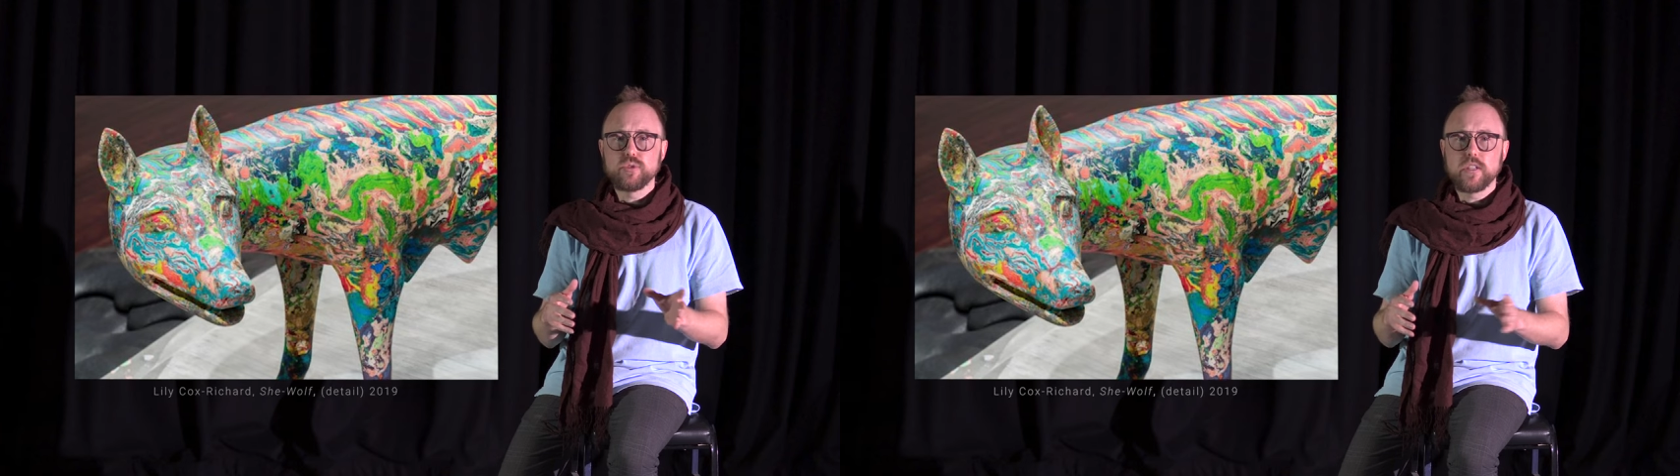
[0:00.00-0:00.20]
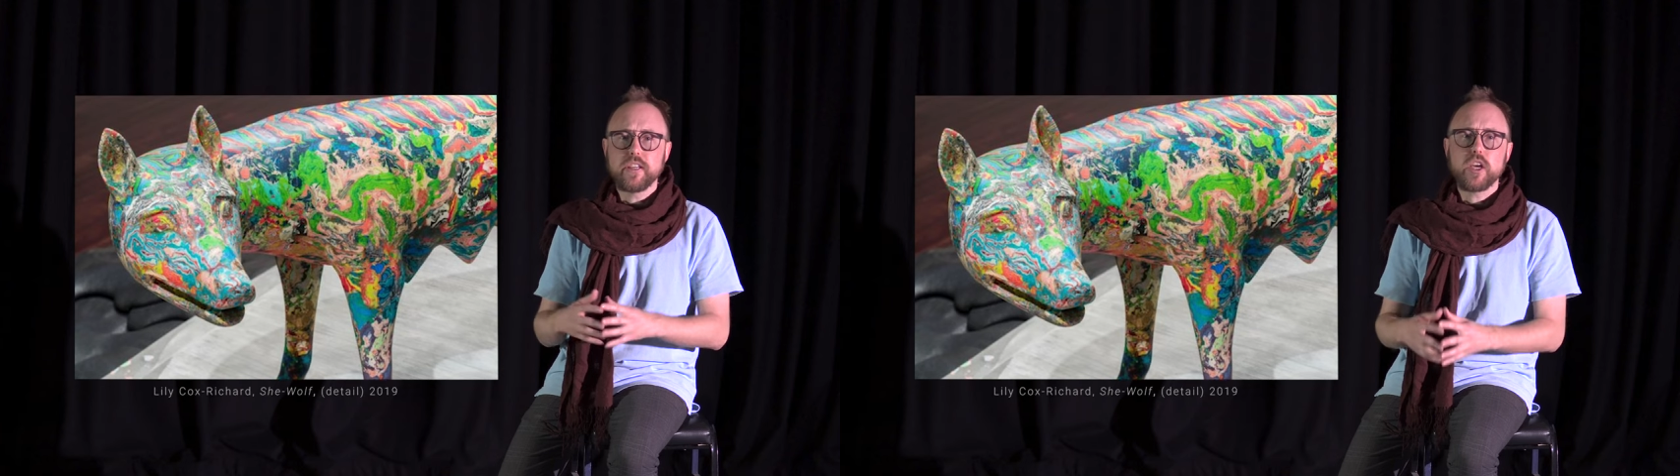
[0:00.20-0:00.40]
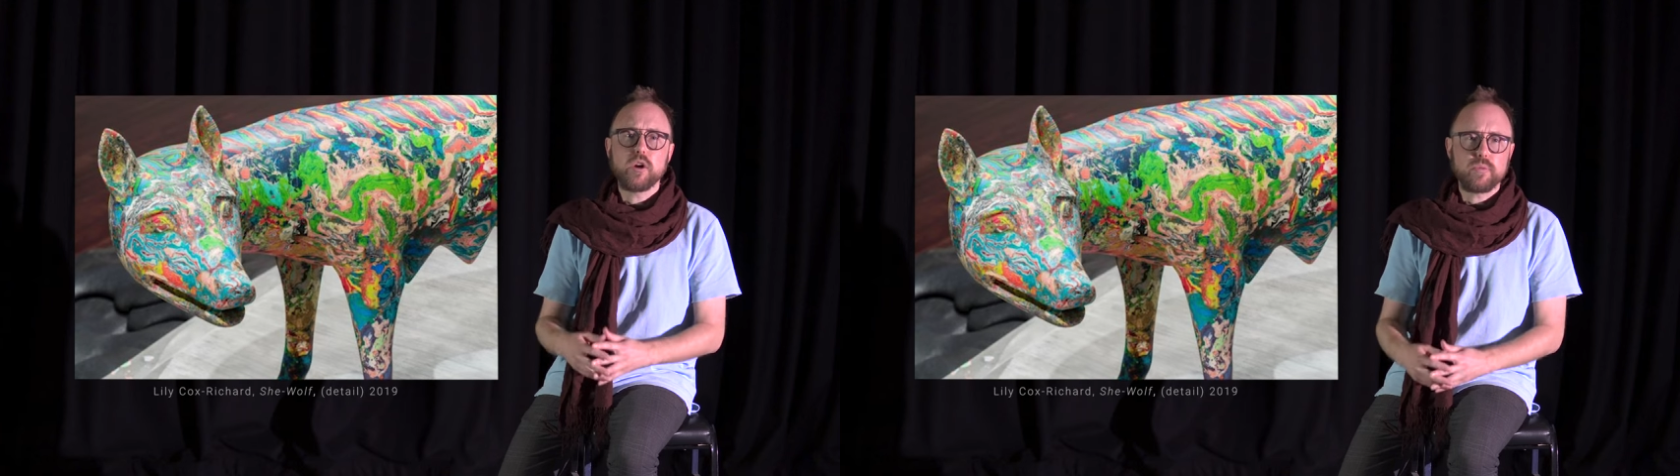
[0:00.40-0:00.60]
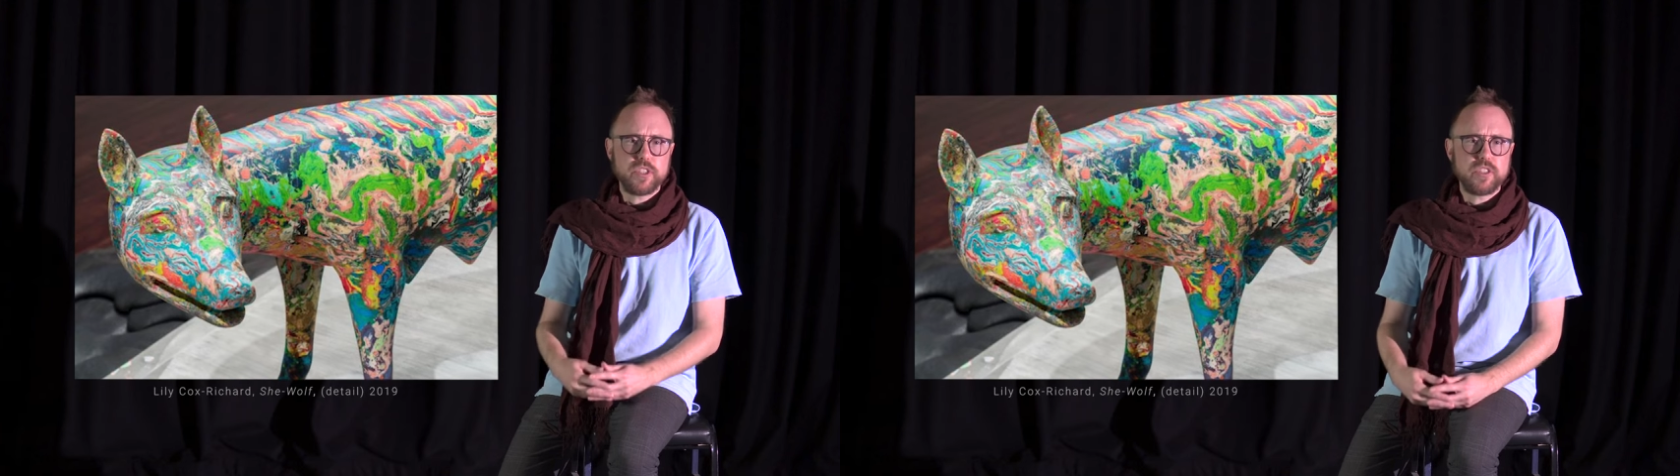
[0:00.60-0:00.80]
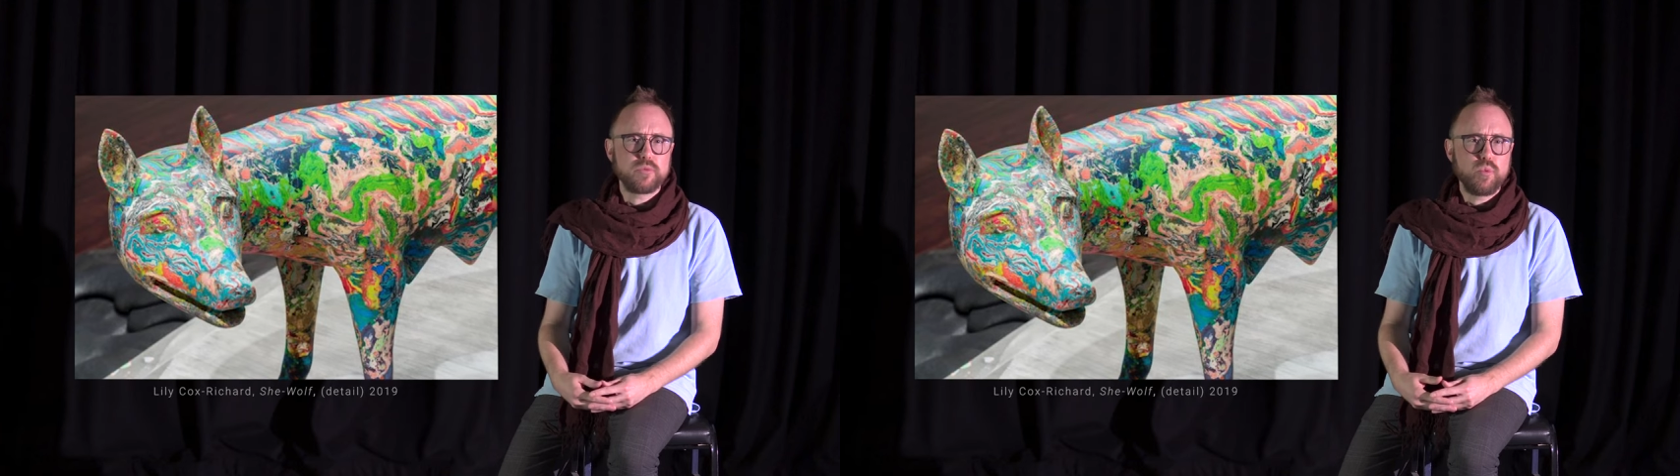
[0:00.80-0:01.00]
to Lily
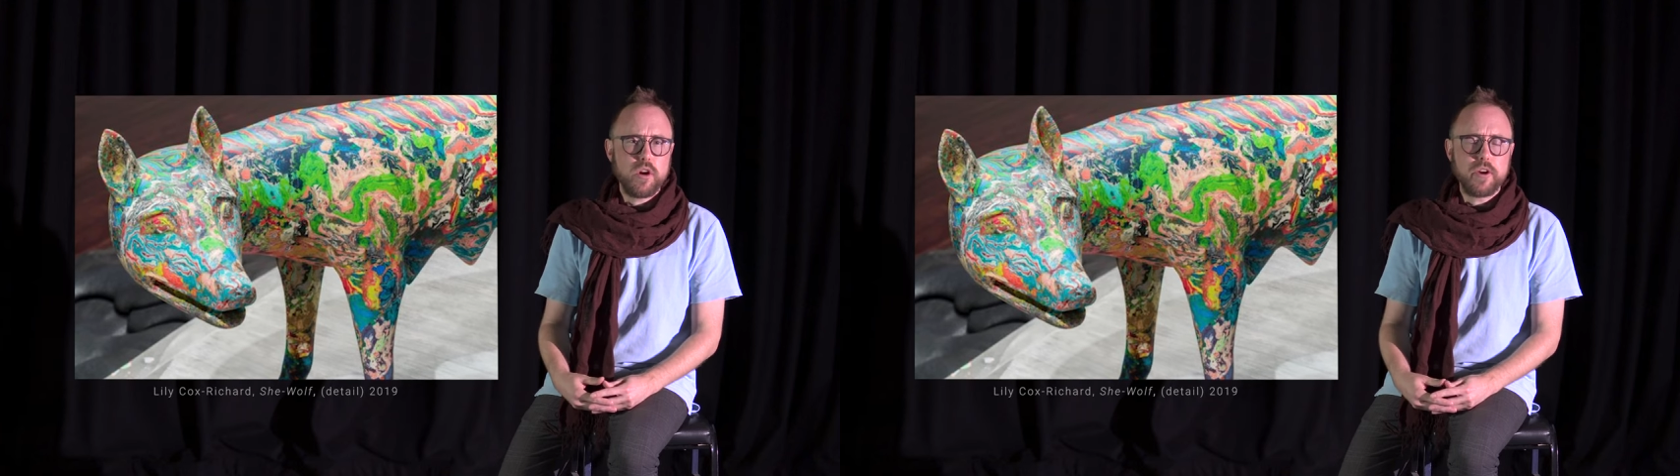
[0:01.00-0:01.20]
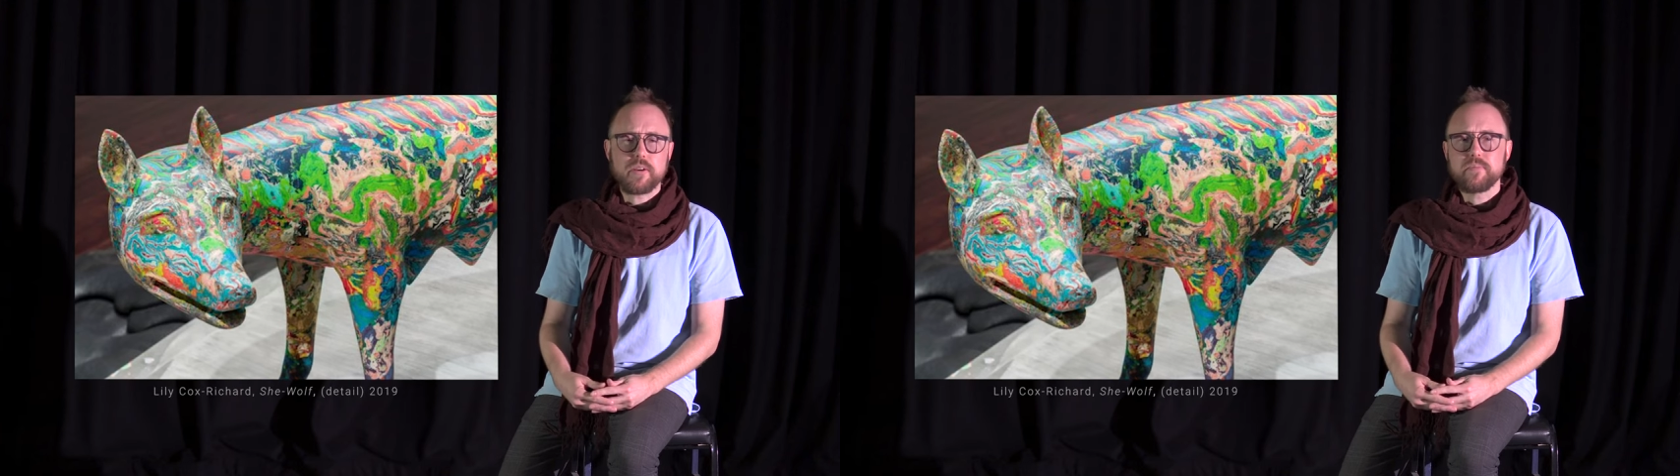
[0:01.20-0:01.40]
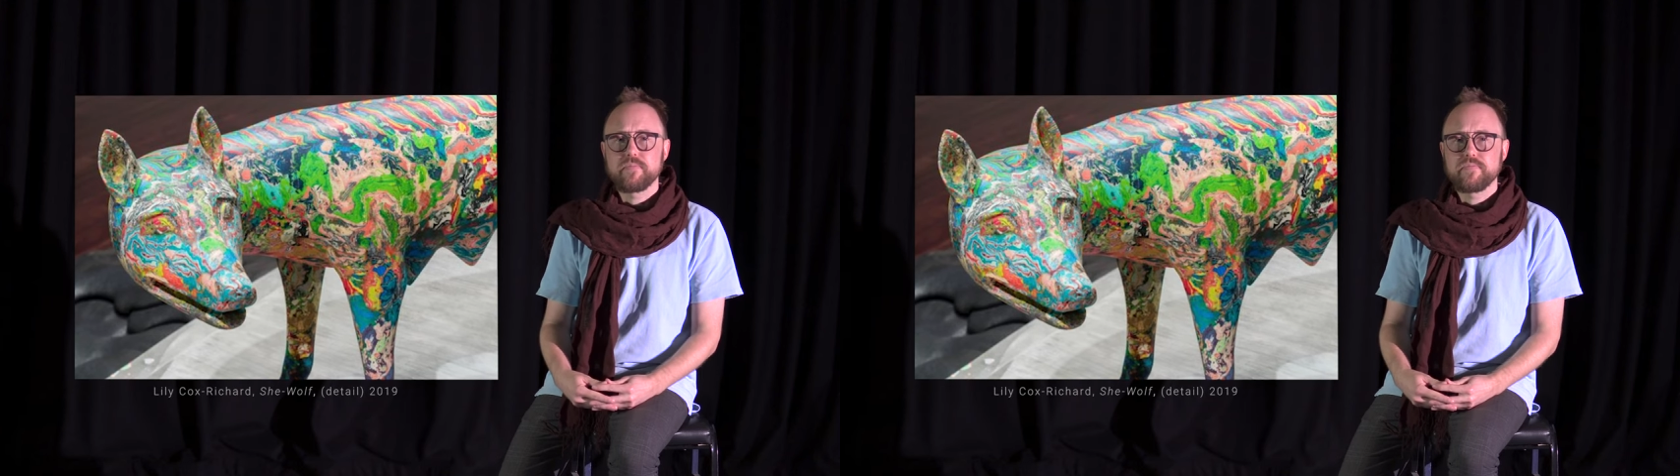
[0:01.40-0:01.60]
Cox-Richard's work.